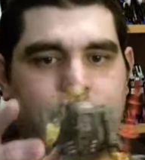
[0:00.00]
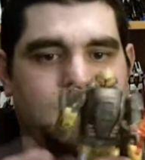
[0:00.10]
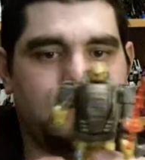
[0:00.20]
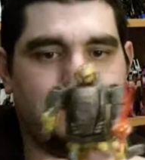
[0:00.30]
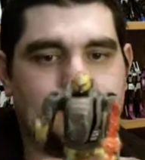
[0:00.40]

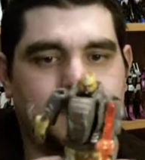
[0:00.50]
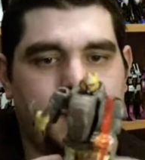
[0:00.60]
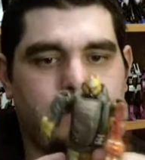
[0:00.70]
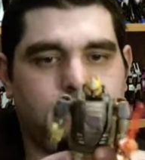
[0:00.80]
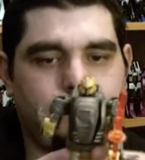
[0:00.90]
In
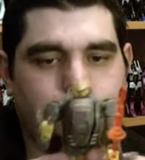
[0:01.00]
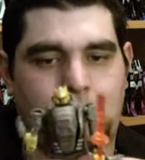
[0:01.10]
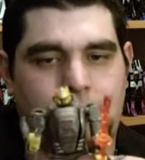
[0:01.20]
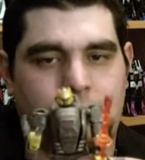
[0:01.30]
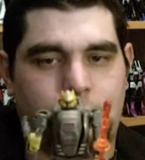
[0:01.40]

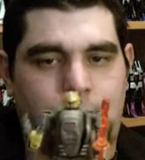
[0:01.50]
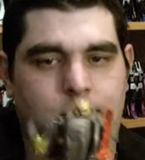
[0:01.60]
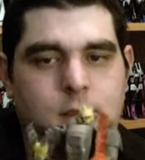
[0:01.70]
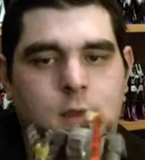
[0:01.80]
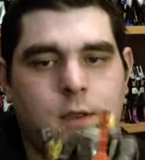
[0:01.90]
a
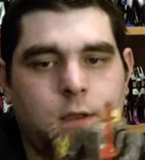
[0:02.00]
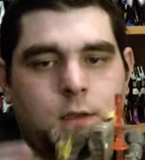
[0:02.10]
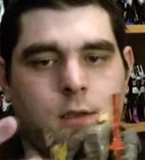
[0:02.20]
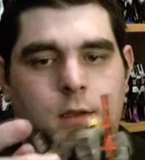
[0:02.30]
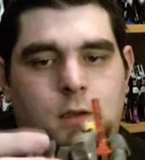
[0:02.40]
way,
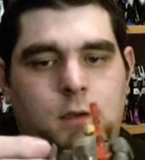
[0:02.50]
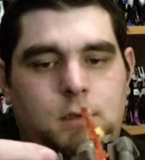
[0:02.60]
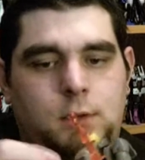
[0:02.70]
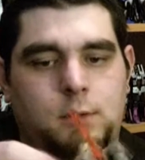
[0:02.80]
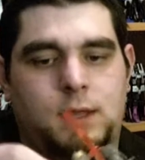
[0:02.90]
you
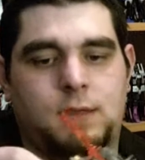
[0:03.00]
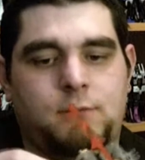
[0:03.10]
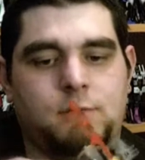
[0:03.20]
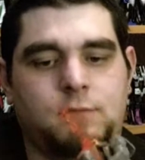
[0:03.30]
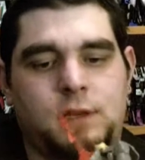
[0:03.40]
can do that
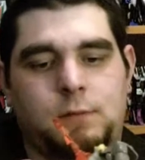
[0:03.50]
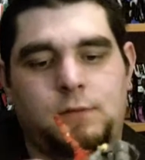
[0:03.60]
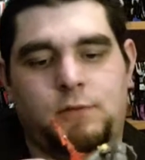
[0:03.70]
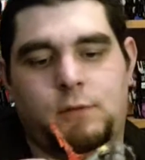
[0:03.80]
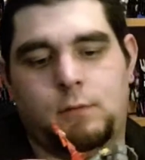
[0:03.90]
if you really
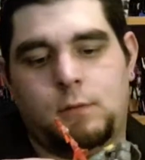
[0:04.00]
want to.